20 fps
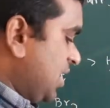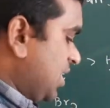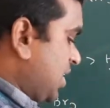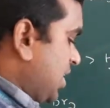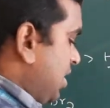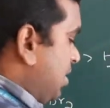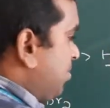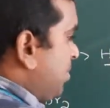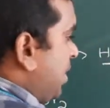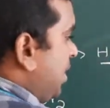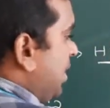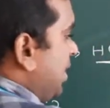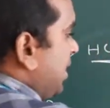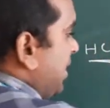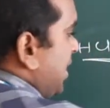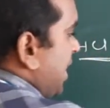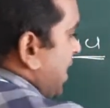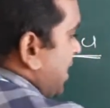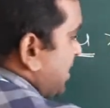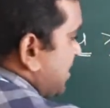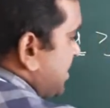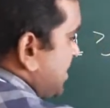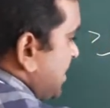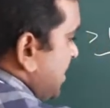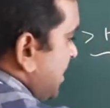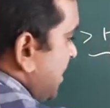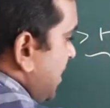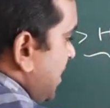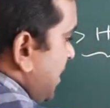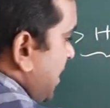Clear?
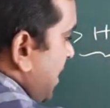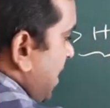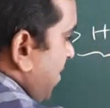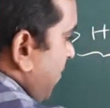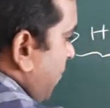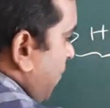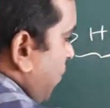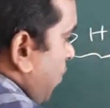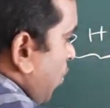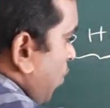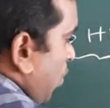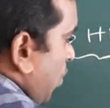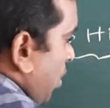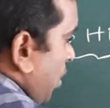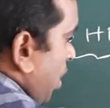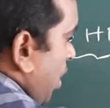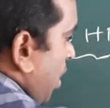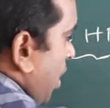HCl4